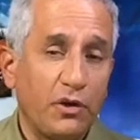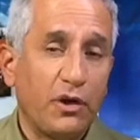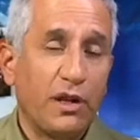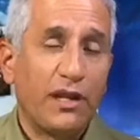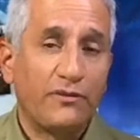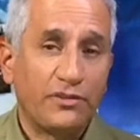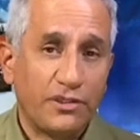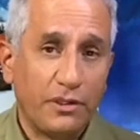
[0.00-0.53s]
if you
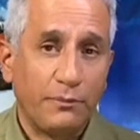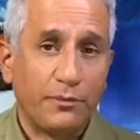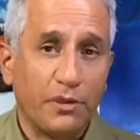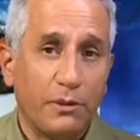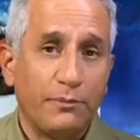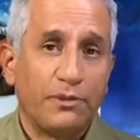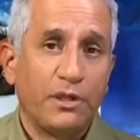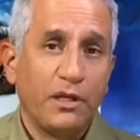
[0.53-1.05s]
don't have
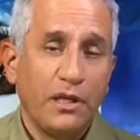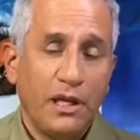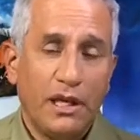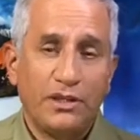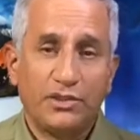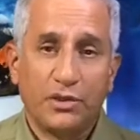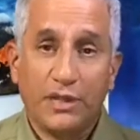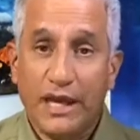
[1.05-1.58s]
symptoms.
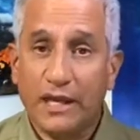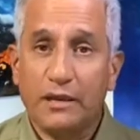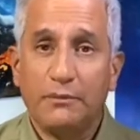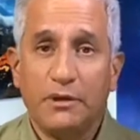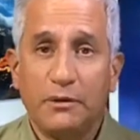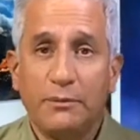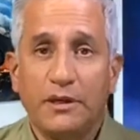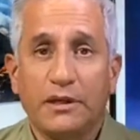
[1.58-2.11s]
And so that
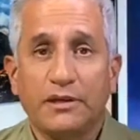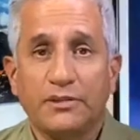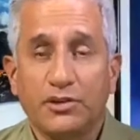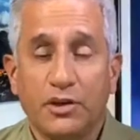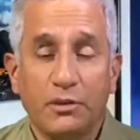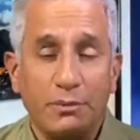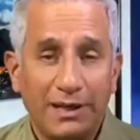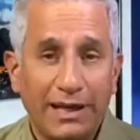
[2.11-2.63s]
can be a bit
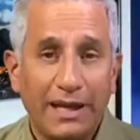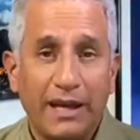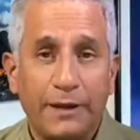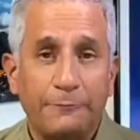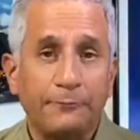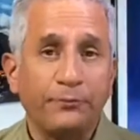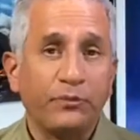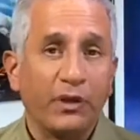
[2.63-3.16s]
concerning. But
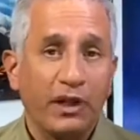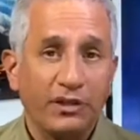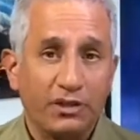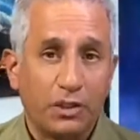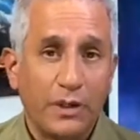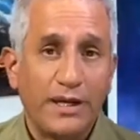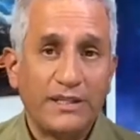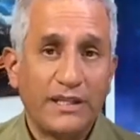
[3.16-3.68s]
again,
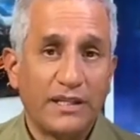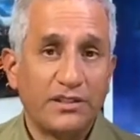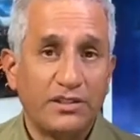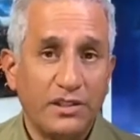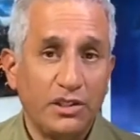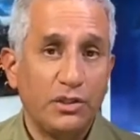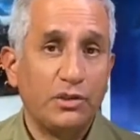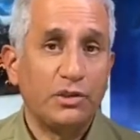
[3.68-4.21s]
it's a great
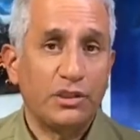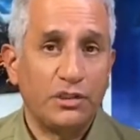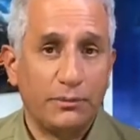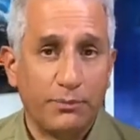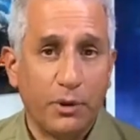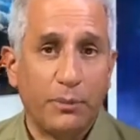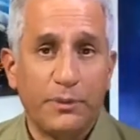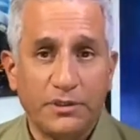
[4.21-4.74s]
test to use in
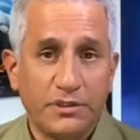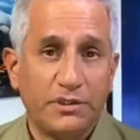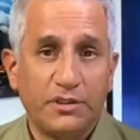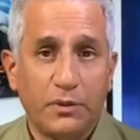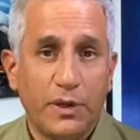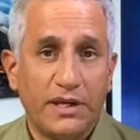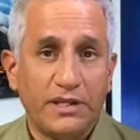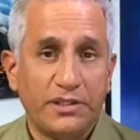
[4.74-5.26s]
appropriate
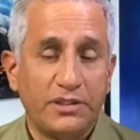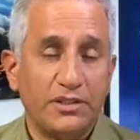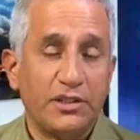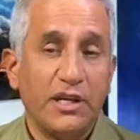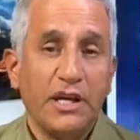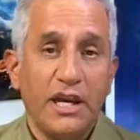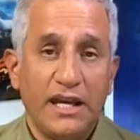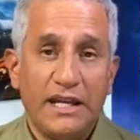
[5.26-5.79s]

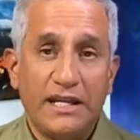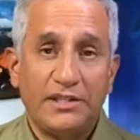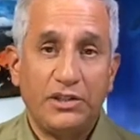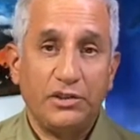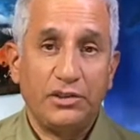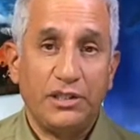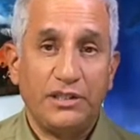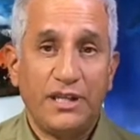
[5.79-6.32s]
situations, and that's
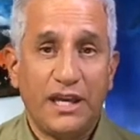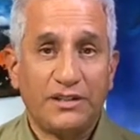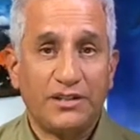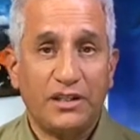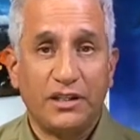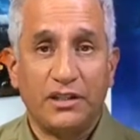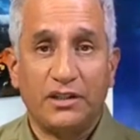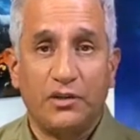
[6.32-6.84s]
usually
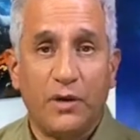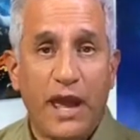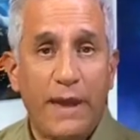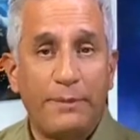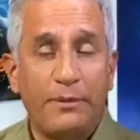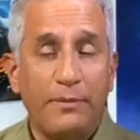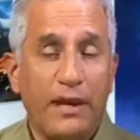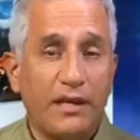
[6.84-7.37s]
testing on a
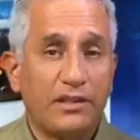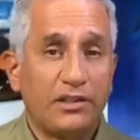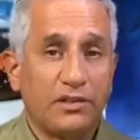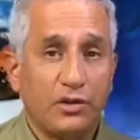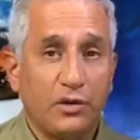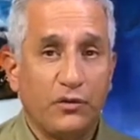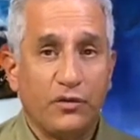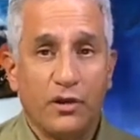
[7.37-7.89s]
rapid
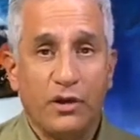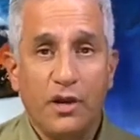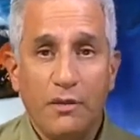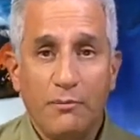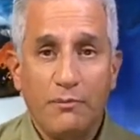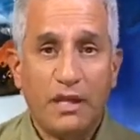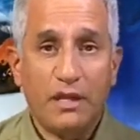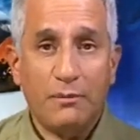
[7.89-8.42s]
basis over
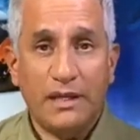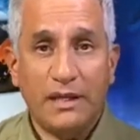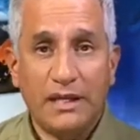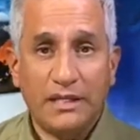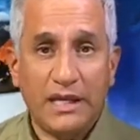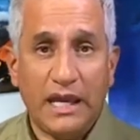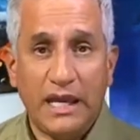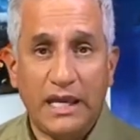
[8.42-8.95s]
many,
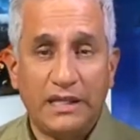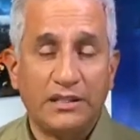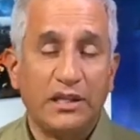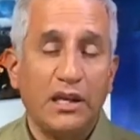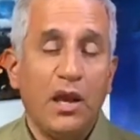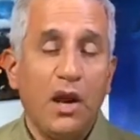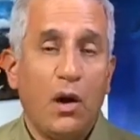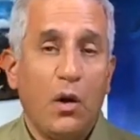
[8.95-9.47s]
many days,